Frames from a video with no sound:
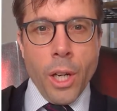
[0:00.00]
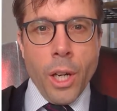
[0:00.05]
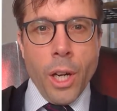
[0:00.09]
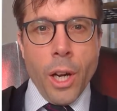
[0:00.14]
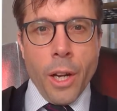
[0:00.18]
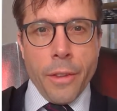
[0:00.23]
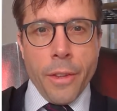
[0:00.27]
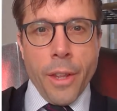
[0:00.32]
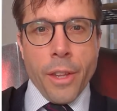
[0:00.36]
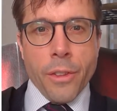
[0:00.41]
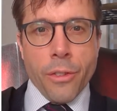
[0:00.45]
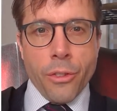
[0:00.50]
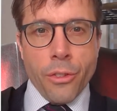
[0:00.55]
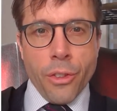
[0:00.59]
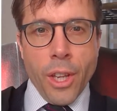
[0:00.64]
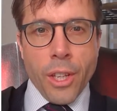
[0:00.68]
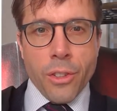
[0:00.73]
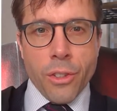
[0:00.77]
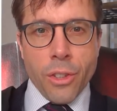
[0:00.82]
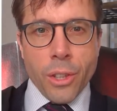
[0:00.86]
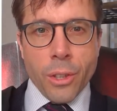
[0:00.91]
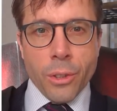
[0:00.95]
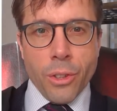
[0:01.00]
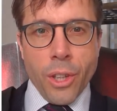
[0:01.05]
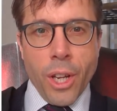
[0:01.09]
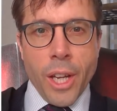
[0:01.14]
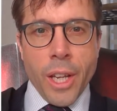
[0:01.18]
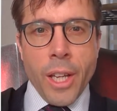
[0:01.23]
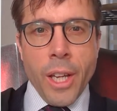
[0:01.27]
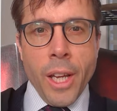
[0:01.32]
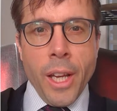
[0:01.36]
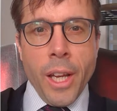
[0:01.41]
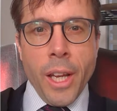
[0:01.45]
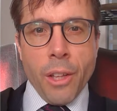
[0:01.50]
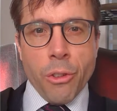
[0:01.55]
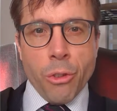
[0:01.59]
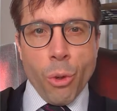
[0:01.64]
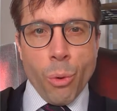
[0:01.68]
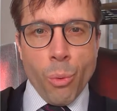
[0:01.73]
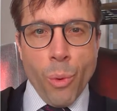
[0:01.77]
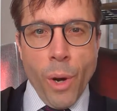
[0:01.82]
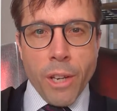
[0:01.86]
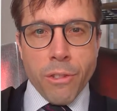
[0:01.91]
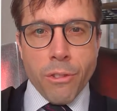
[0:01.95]
and then z tilde I is a
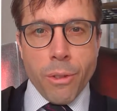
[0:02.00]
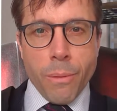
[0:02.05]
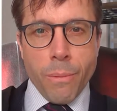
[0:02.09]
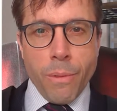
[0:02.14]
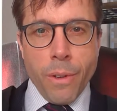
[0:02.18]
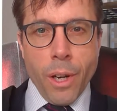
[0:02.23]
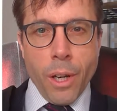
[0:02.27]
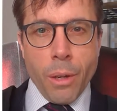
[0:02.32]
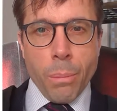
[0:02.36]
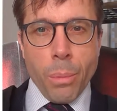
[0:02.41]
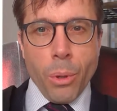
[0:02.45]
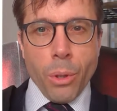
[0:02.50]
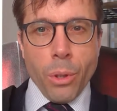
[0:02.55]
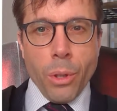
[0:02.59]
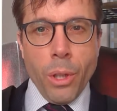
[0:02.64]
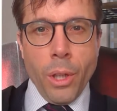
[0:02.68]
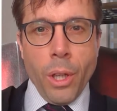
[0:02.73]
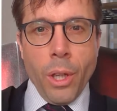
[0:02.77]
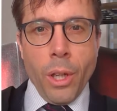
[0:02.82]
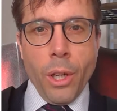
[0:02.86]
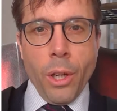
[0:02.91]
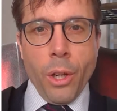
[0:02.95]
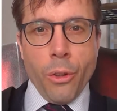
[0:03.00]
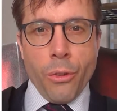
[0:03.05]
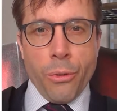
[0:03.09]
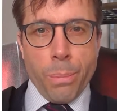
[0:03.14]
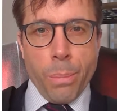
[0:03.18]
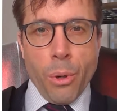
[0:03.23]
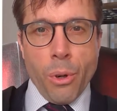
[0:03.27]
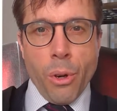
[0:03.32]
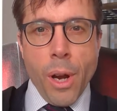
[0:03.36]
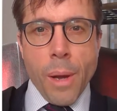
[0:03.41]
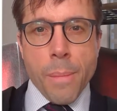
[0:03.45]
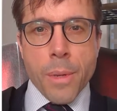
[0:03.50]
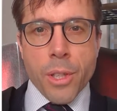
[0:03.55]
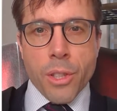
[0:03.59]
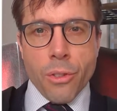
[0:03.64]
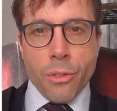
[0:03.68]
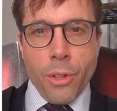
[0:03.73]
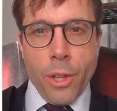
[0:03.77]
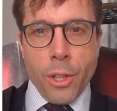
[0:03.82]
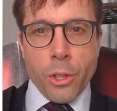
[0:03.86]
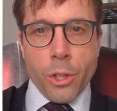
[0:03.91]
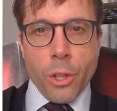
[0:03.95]
random variable whose
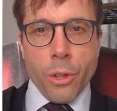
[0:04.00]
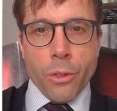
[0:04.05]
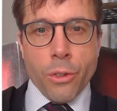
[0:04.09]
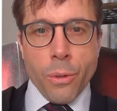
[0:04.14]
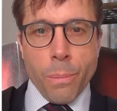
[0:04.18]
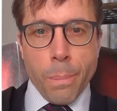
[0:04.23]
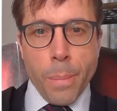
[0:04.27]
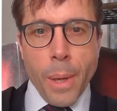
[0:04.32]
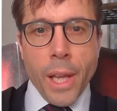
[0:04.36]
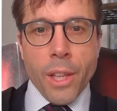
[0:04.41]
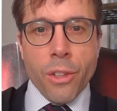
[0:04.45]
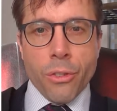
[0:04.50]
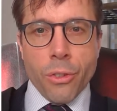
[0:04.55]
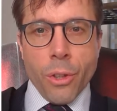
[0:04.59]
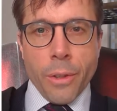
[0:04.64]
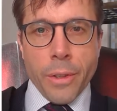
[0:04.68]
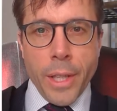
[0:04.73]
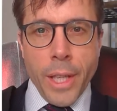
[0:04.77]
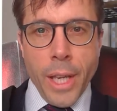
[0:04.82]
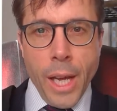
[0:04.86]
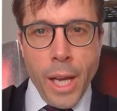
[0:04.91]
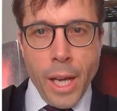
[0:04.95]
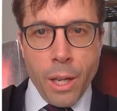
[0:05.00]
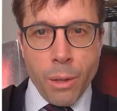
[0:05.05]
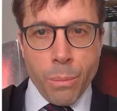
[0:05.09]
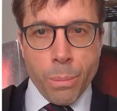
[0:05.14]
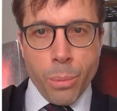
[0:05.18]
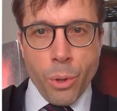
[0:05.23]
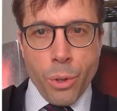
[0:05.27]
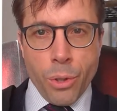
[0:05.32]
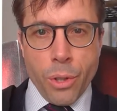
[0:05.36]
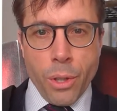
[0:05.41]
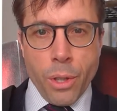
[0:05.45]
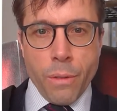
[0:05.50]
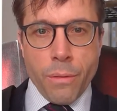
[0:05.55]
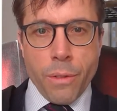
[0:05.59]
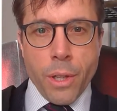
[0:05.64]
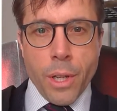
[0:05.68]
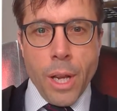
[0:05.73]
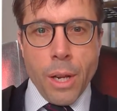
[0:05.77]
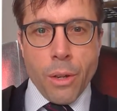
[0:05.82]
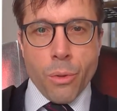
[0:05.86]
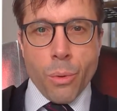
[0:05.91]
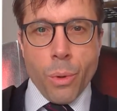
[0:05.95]
parameters are chosen based on the output of the
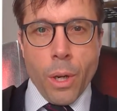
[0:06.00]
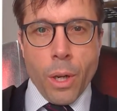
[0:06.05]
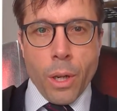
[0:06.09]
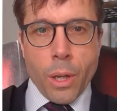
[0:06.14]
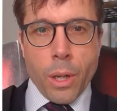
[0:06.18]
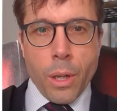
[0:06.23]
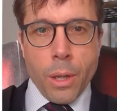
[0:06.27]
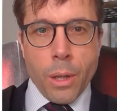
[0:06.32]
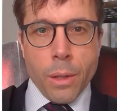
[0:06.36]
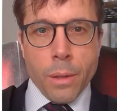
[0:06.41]
network.